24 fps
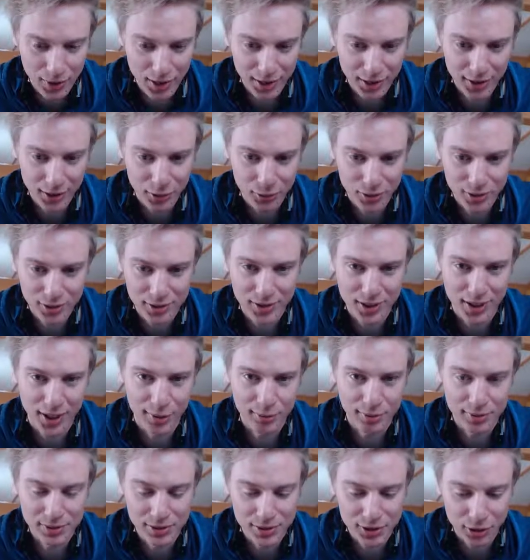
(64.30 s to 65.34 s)
But I kind of want the
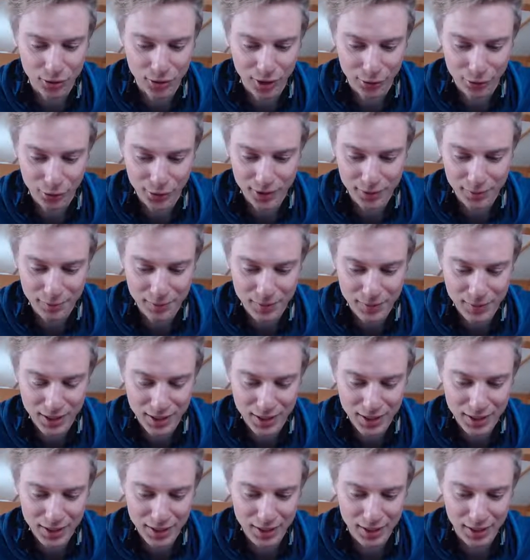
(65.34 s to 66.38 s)
goblins, so I'll wait.
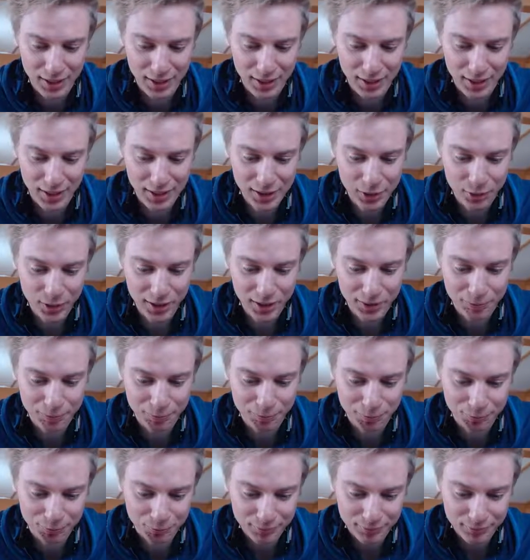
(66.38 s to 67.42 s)
Anyway,
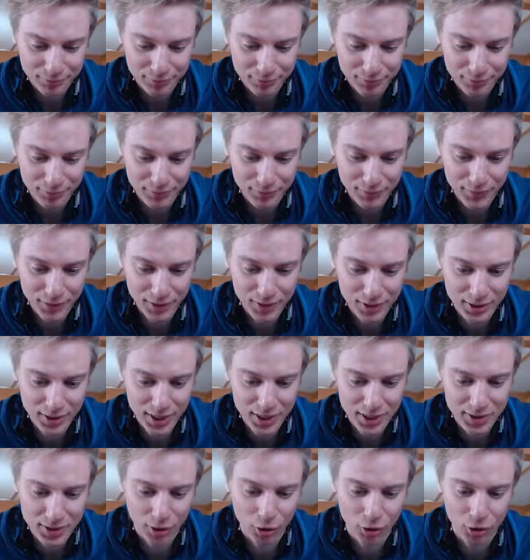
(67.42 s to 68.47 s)

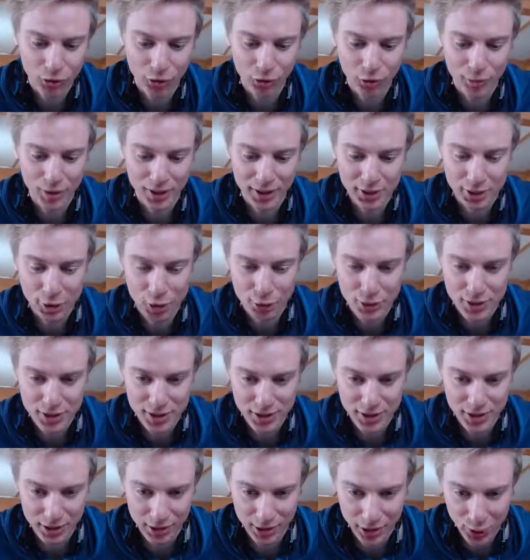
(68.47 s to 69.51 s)
yes, also my
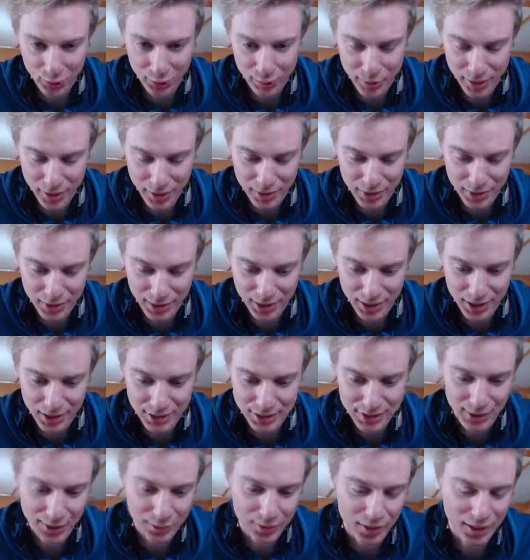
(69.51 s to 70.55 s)
trophies is a little bit better than
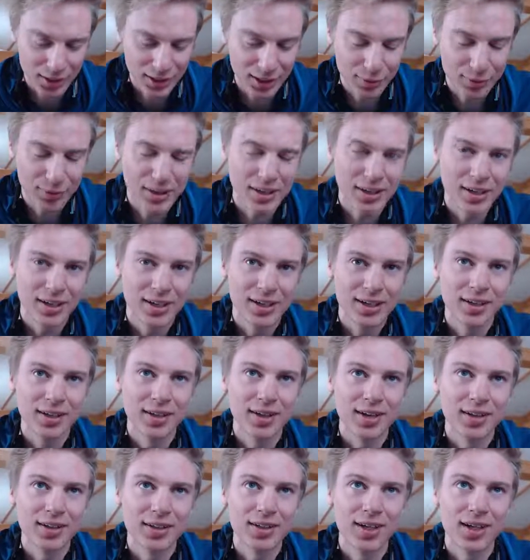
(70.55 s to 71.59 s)
last time, right? I mean,
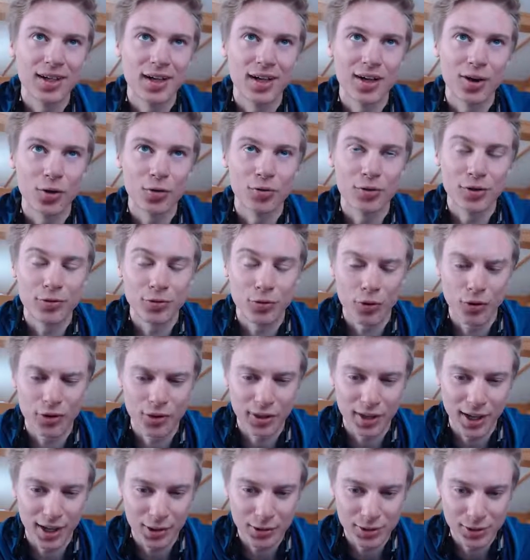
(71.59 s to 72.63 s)
I think I got over
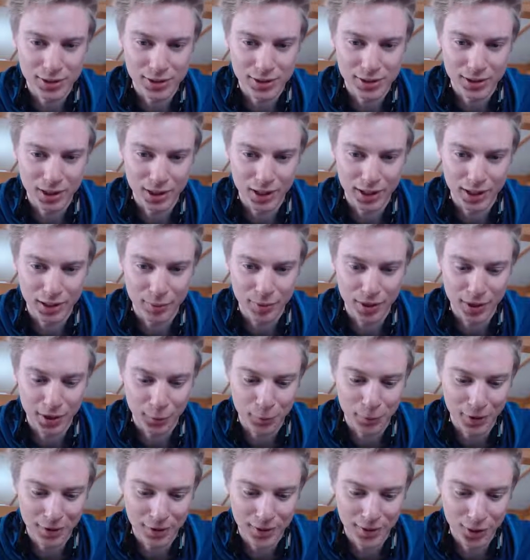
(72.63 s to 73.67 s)
4,000 like
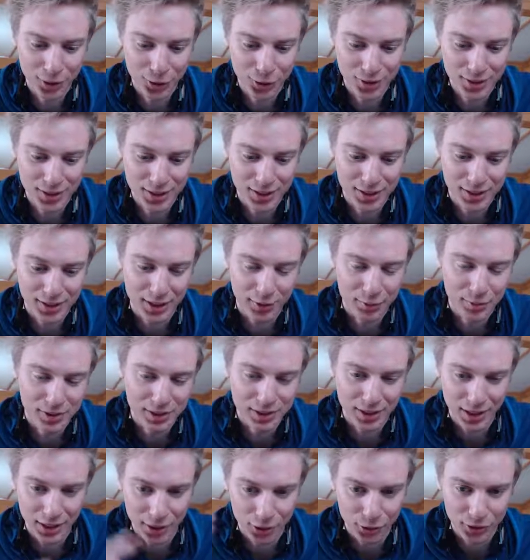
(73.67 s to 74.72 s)
about a month ago, and then I've
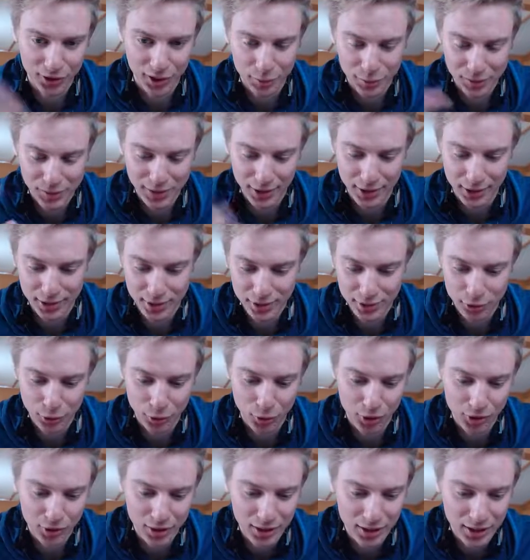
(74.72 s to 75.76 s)
been like going up and down and
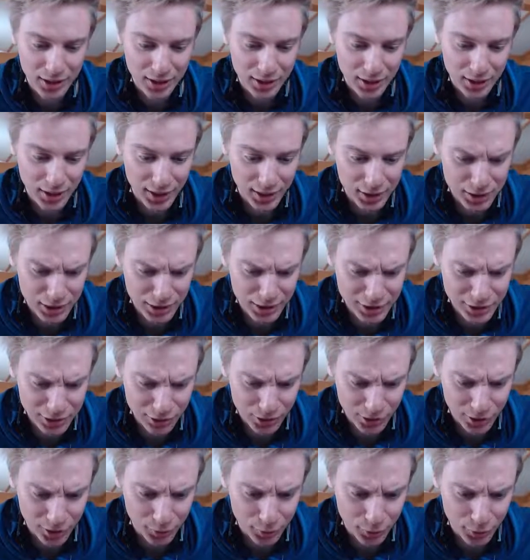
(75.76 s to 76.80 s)
so on. Actually, let's
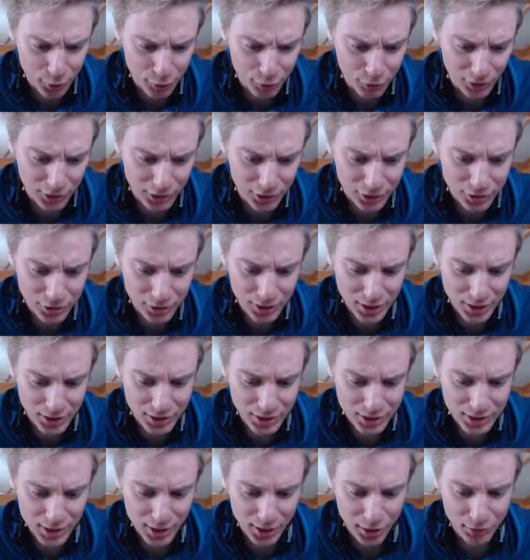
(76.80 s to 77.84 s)
look at the profile, because you
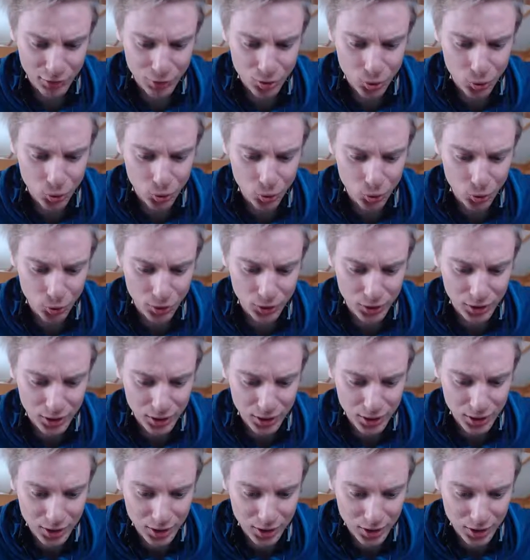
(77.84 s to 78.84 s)
get this kind of cool